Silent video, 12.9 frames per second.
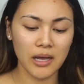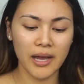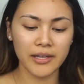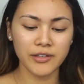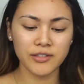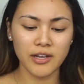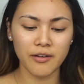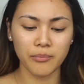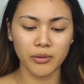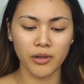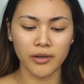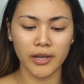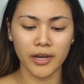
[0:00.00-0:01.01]
I used to have
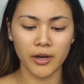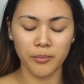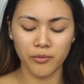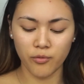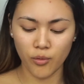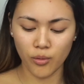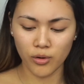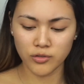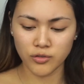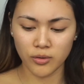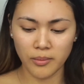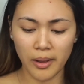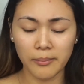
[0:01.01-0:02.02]
blonde hair before,
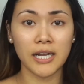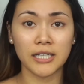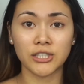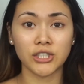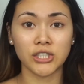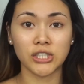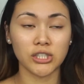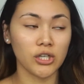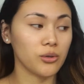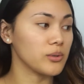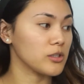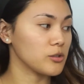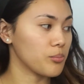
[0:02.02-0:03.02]
so now I'm kind of just stuck with this